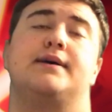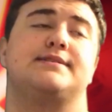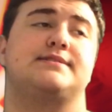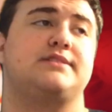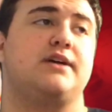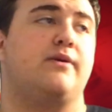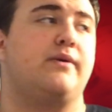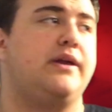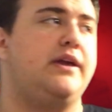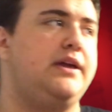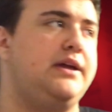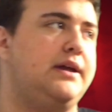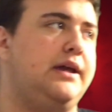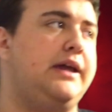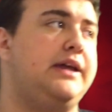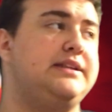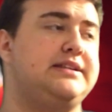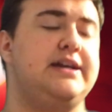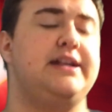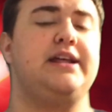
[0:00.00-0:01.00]
So
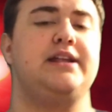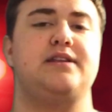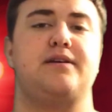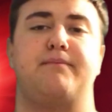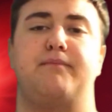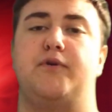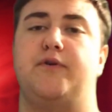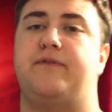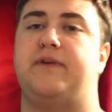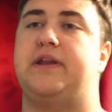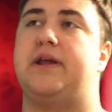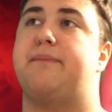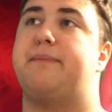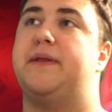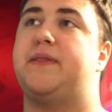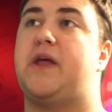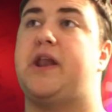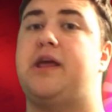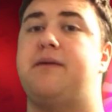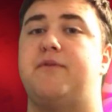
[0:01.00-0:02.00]
he did end up moving it,
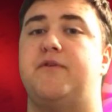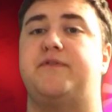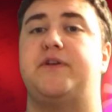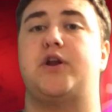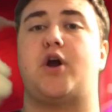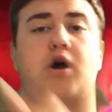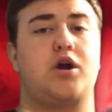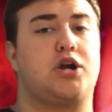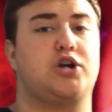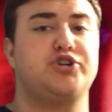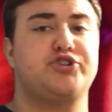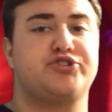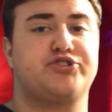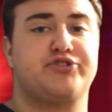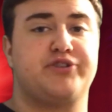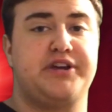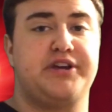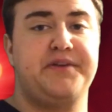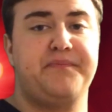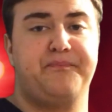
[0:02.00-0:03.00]
but then he moved it on our
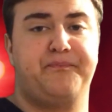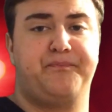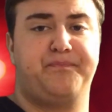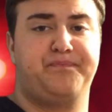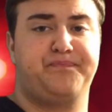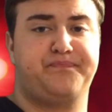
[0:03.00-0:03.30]
street,